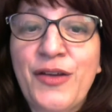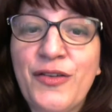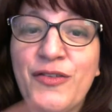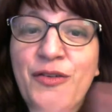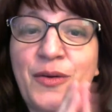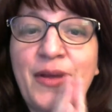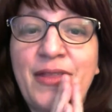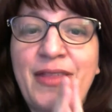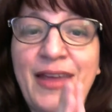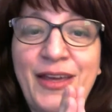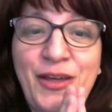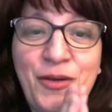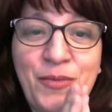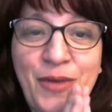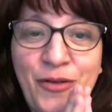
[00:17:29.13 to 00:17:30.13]
So I
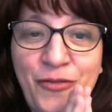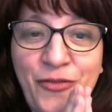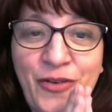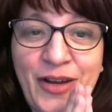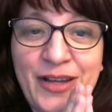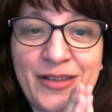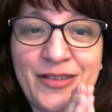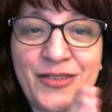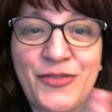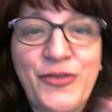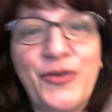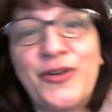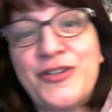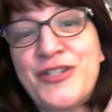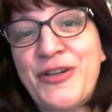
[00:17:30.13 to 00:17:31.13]
thank you, my friends,
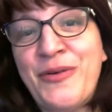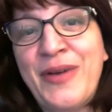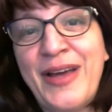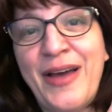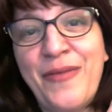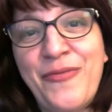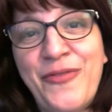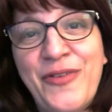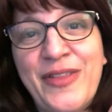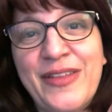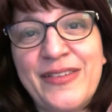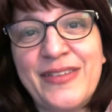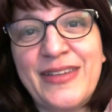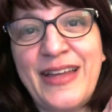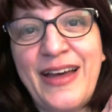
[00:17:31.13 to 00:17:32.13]
for showing up for
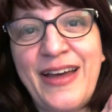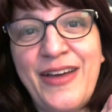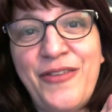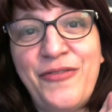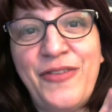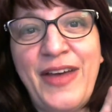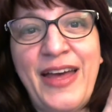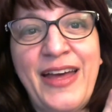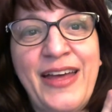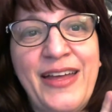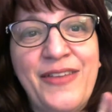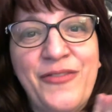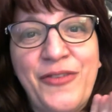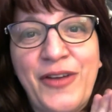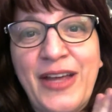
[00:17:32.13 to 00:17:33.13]
this live
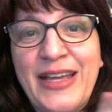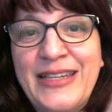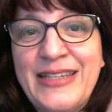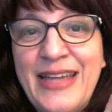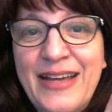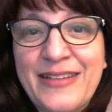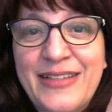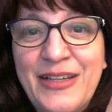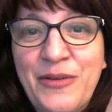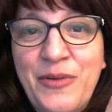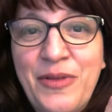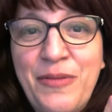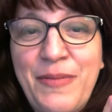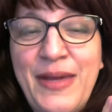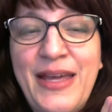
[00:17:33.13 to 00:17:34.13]
and for connecting
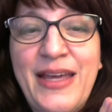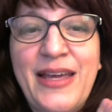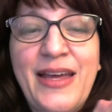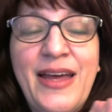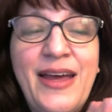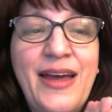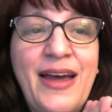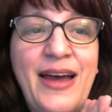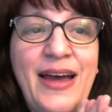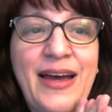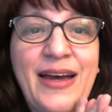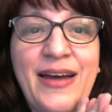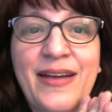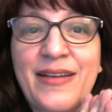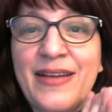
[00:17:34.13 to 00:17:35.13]
with me.
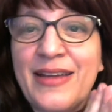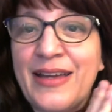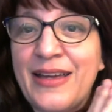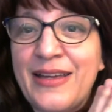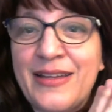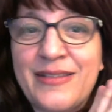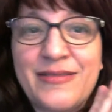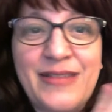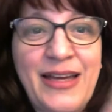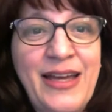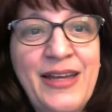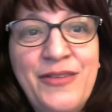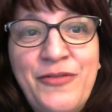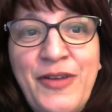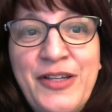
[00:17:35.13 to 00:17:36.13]
I
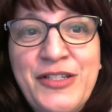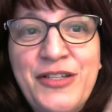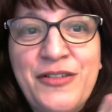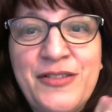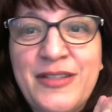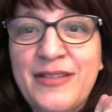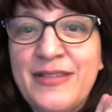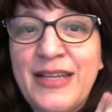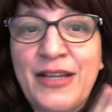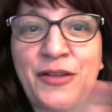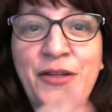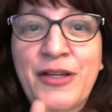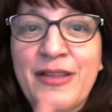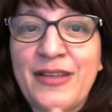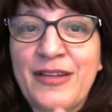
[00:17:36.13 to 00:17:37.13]
invite you to take a
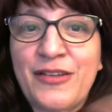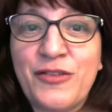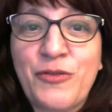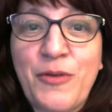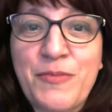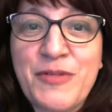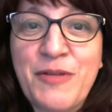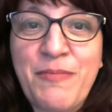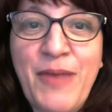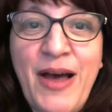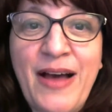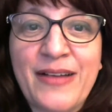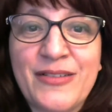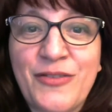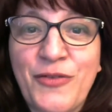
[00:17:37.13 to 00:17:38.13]
look at the description
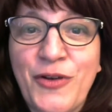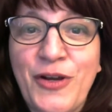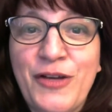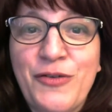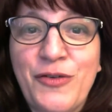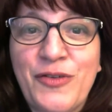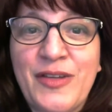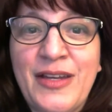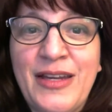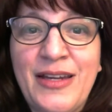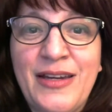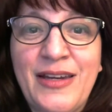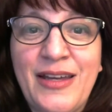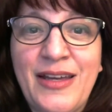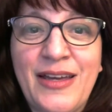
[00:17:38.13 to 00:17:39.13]
box if you're interested
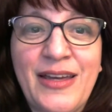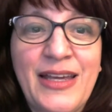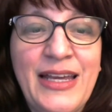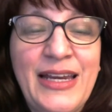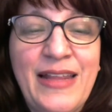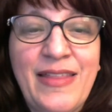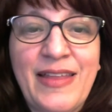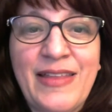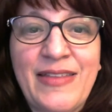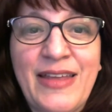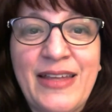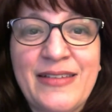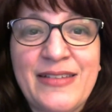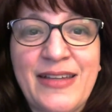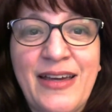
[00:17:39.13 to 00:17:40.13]
in anything
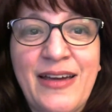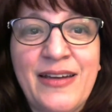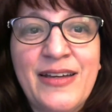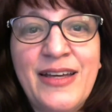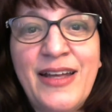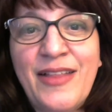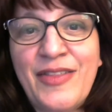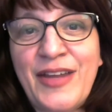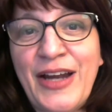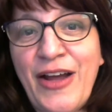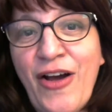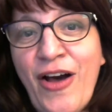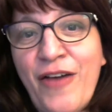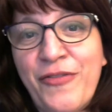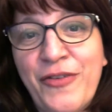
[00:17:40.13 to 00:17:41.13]
that I
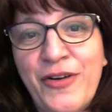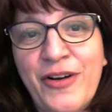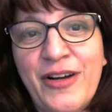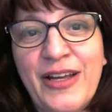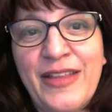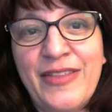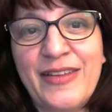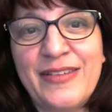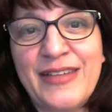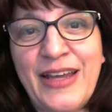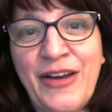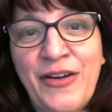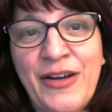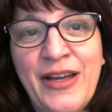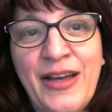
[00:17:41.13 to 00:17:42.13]
offer in this
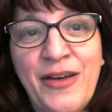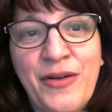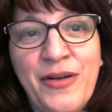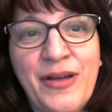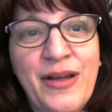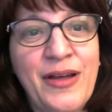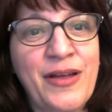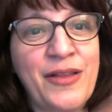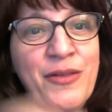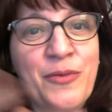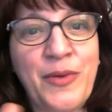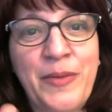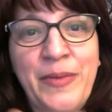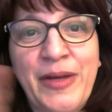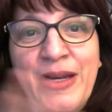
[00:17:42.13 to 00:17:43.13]
area, the
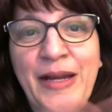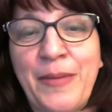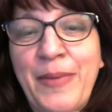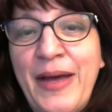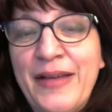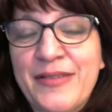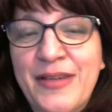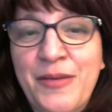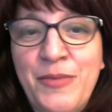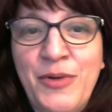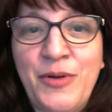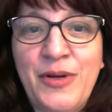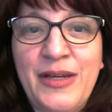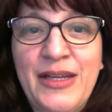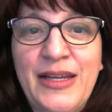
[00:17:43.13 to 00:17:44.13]
1 Million Empaths
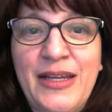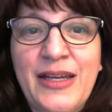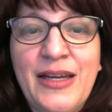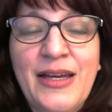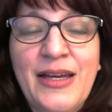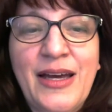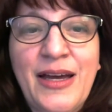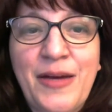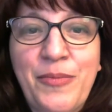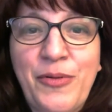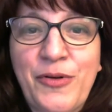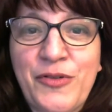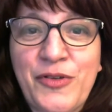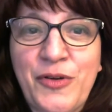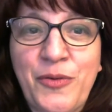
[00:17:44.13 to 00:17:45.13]
community,
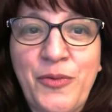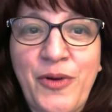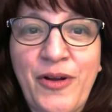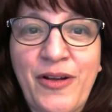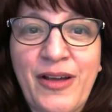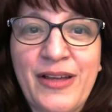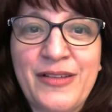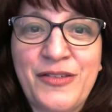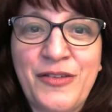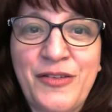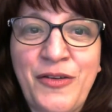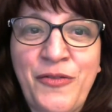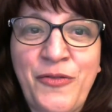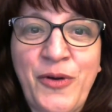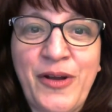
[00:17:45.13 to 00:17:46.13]
personal work, and
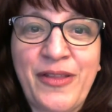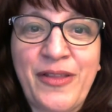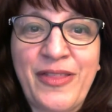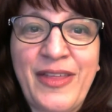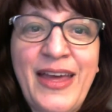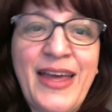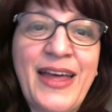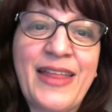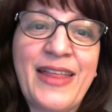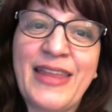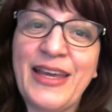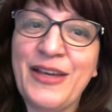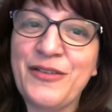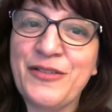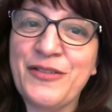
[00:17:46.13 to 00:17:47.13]
so forth.
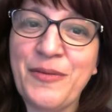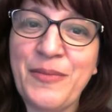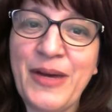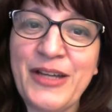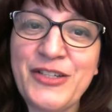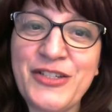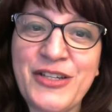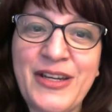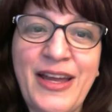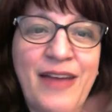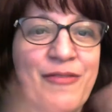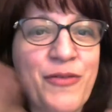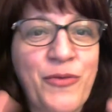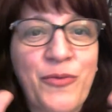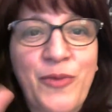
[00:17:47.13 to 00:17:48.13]
Thank you so much, and
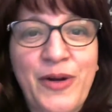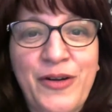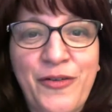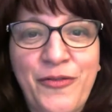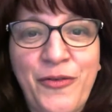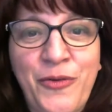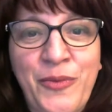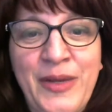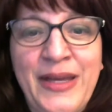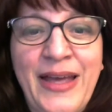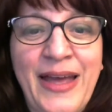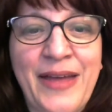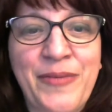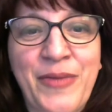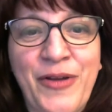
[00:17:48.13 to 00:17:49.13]
have a wonderful
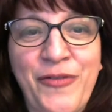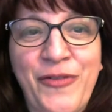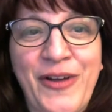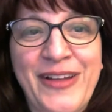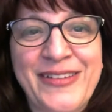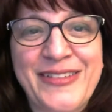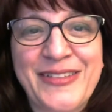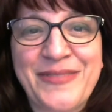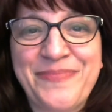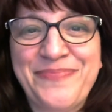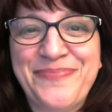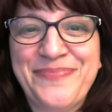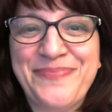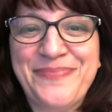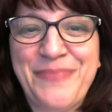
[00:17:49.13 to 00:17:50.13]
weekend, my friends.
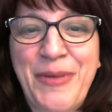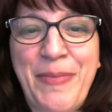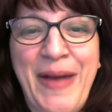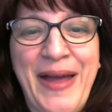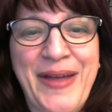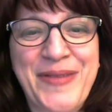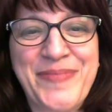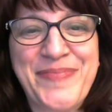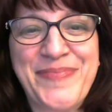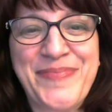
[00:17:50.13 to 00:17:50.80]
Bye-bye.